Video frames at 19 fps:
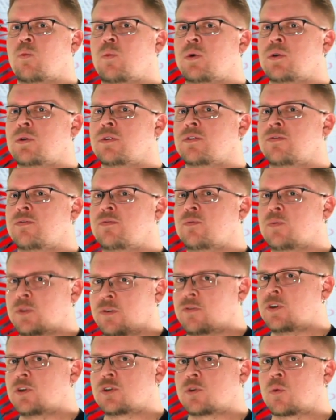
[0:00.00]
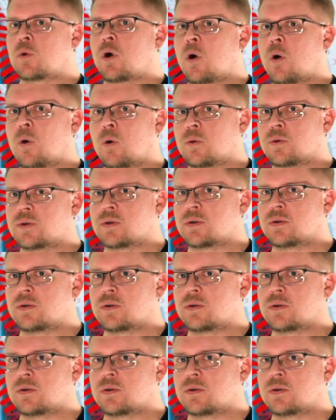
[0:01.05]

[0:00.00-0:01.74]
will the future will hold,